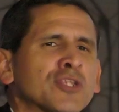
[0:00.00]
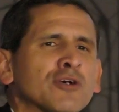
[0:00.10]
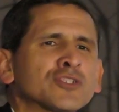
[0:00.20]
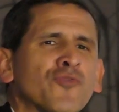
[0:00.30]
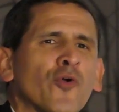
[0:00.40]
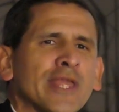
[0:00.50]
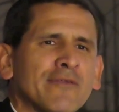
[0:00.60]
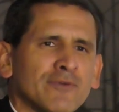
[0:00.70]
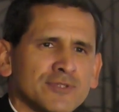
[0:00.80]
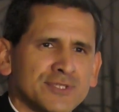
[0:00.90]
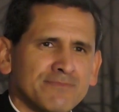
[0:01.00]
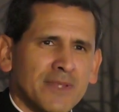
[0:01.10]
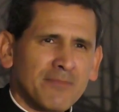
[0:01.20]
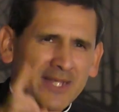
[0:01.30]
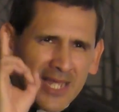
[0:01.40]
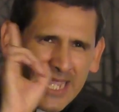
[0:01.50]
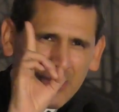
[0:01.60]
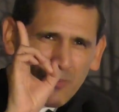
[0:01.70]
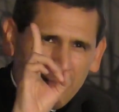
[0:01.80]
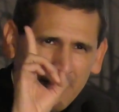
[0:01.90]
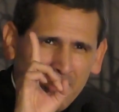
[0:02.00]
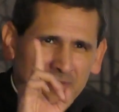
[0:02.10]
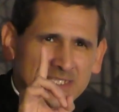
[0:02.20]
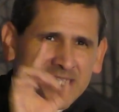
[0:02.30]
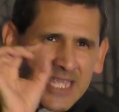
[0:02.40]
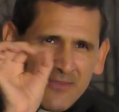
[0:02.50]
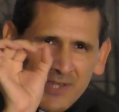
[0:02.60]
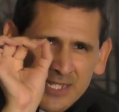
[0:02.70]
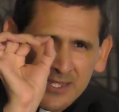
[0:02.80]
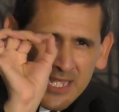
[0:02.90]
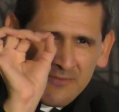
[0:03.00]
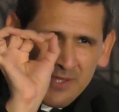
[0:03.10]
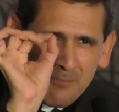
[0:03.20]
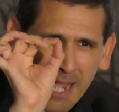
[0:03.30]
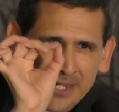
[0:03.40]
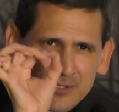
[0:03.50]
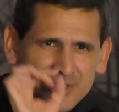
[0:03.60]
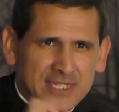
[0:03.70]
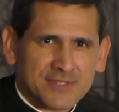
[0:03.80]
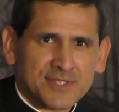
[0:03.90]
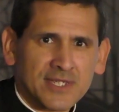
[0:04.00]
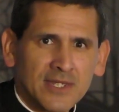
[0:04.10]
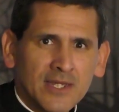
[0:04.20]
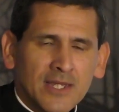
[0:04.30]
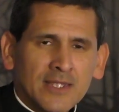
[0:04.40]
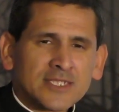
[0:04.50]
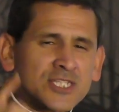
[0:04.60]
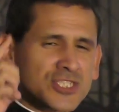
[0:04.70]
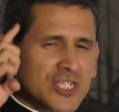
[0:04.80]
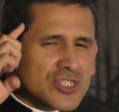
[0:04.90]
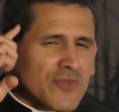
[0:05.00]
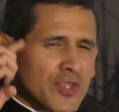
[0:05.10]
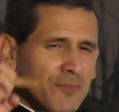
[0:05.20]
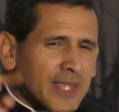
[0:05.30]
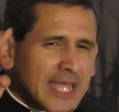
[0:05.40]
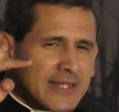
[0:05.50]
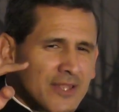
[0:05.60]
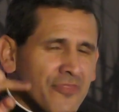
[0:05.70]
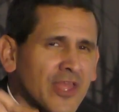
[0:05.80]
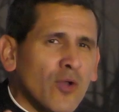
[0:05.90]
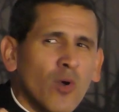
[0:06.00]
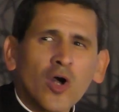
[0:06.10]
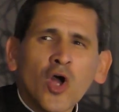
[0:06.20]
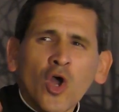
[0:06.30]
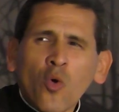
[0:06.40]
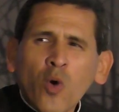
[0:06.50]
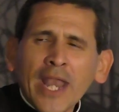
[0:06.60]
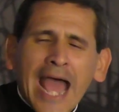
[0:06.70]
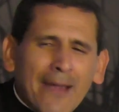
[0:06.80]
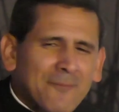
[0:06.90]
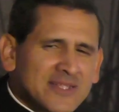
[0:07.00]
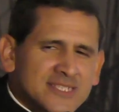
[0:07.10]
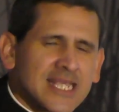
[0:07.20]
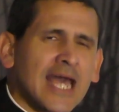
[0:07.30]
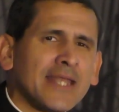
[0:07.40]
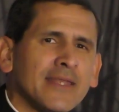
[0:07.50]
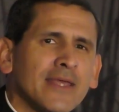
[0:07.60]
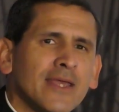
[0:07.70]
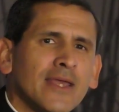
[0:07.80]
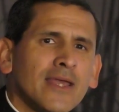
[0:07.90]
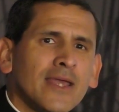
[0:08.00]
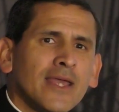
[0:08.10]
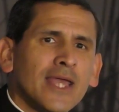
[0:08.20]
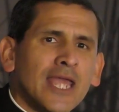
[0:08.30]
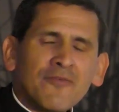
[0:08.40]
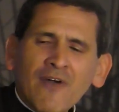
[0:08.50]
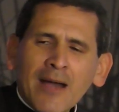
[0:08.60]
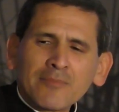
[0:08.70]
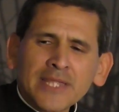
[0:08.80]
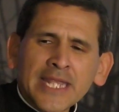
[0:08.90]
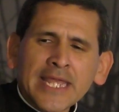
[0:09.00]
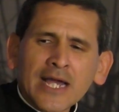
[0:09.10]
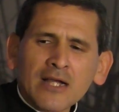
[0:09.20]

those 4 evils. But again, remember this, even minor sins. This is just so that you begin to think, well, what happens then if I'm leading